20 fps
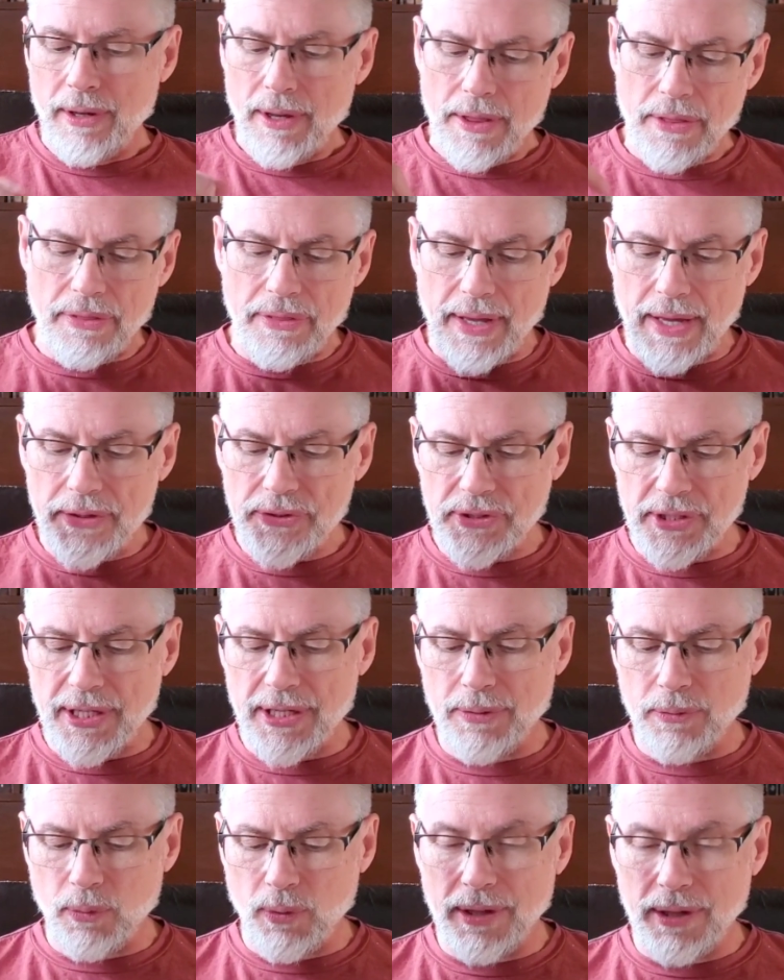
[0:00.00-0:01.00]
thus
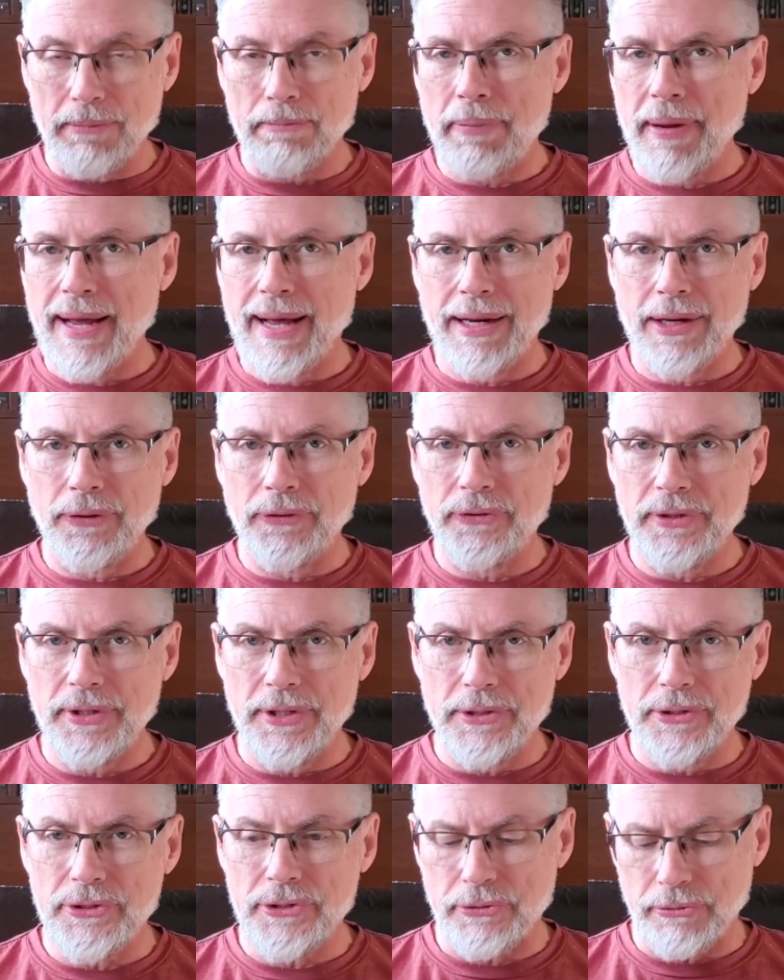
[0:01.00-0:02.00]
in one
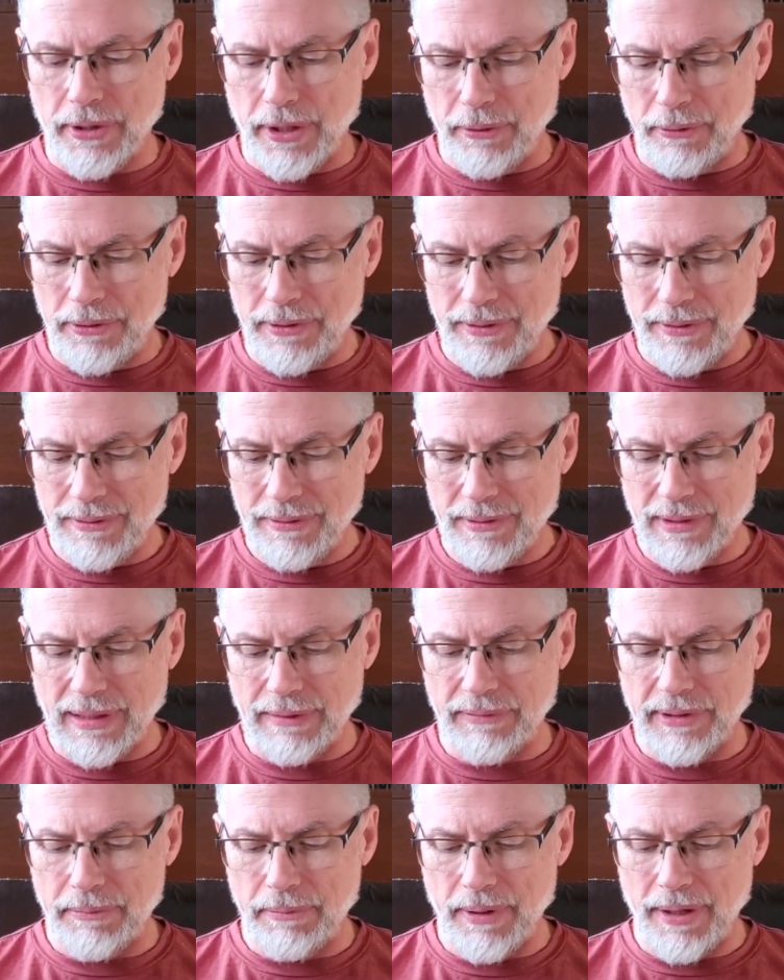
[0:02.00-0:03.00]
Panacea Stroke,
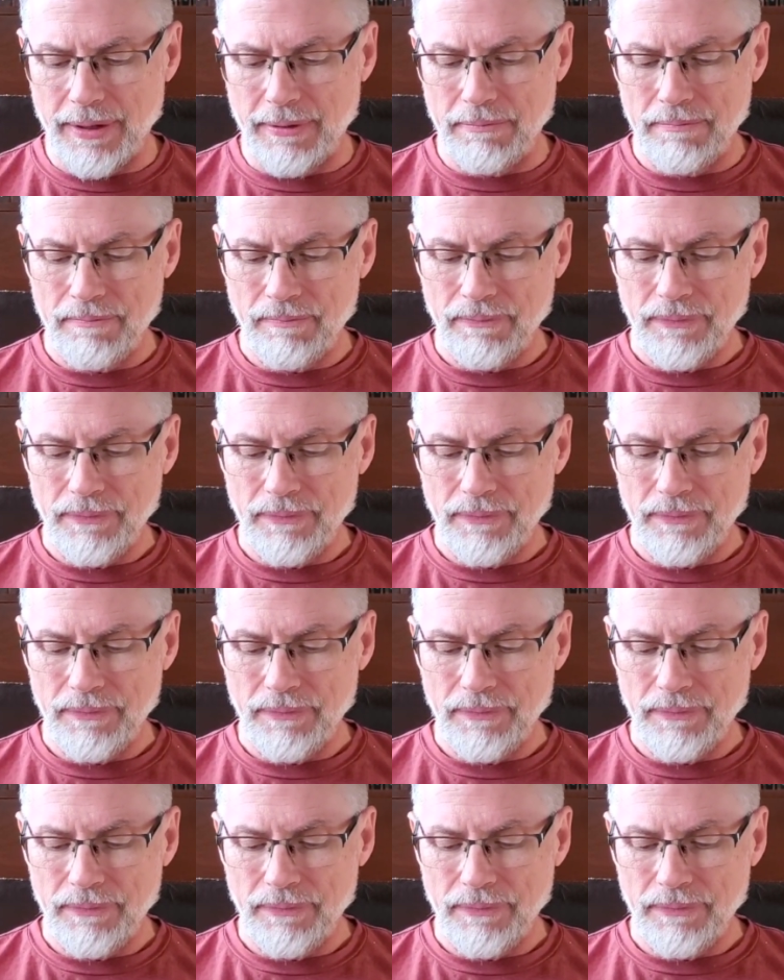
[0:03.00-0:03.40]
lovely pun,